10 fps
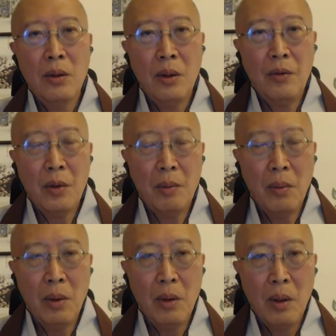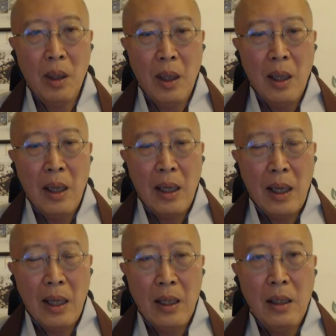So if you're more,
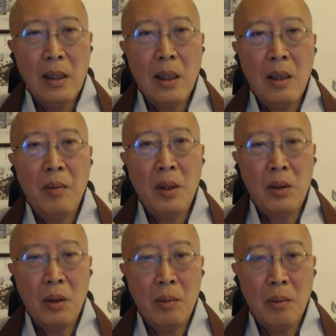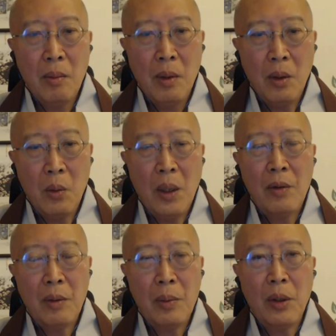any time that you're
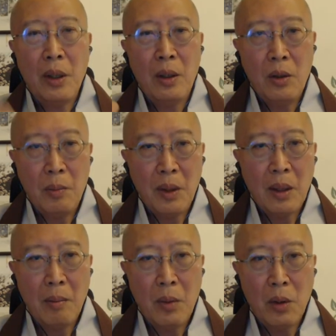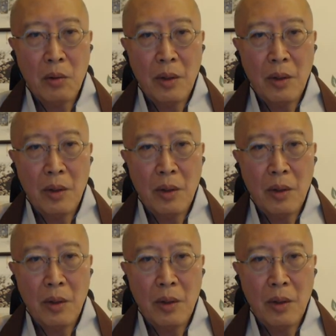aware of your body, you become more